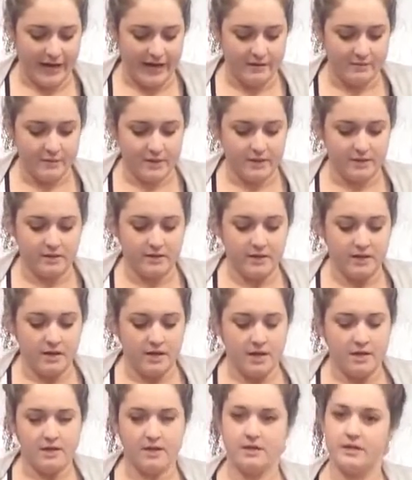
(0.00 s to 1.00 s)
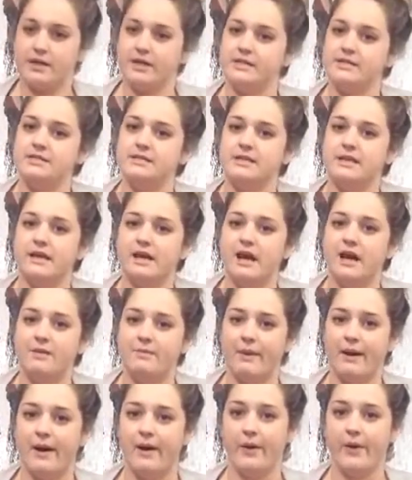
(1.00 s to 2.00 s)
common. The nice thing
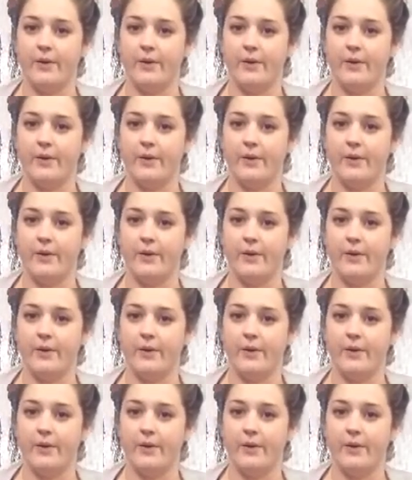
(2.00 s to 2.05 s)
about